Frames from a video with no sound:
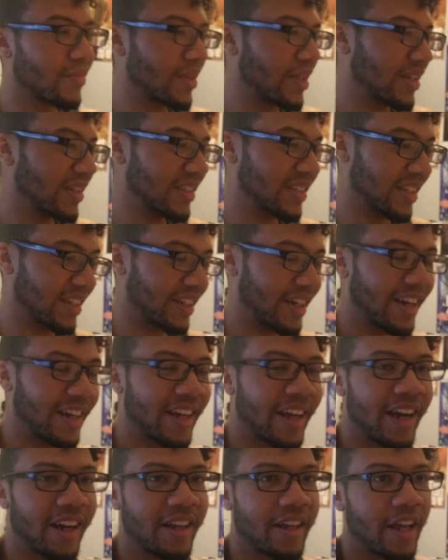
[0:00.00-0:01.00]
It's like
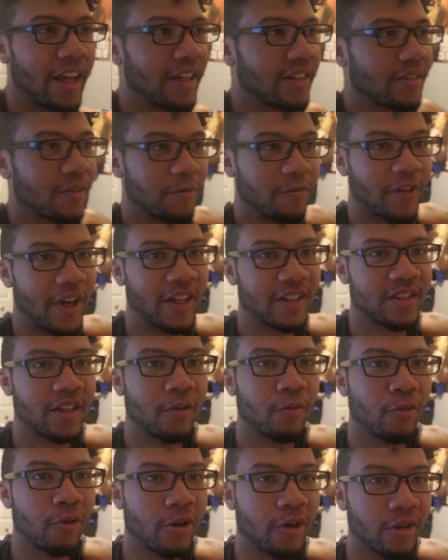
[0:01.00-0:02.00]
I, I hate the fact
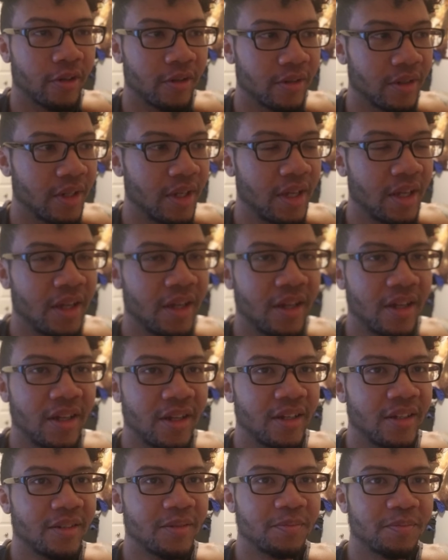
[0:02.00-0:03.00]
that we're
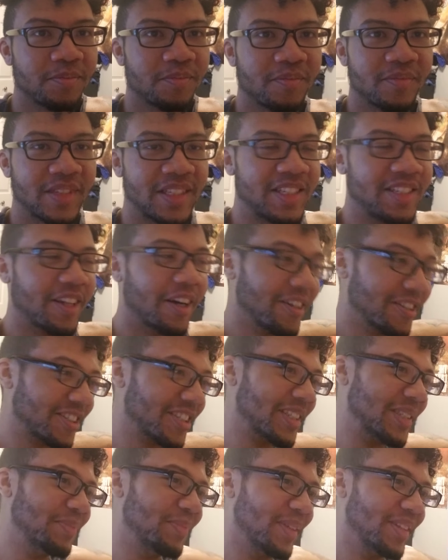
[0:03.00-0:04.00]

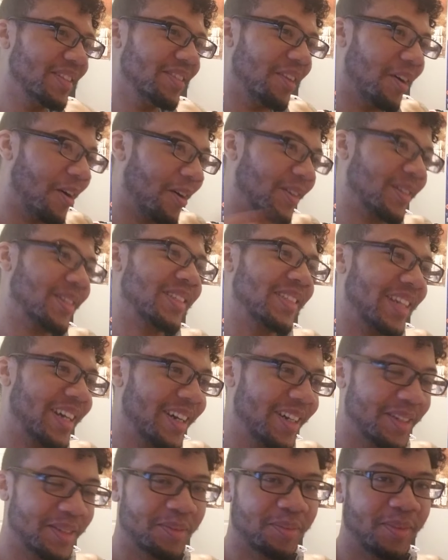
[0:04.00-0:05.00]
Sasha's been long dead,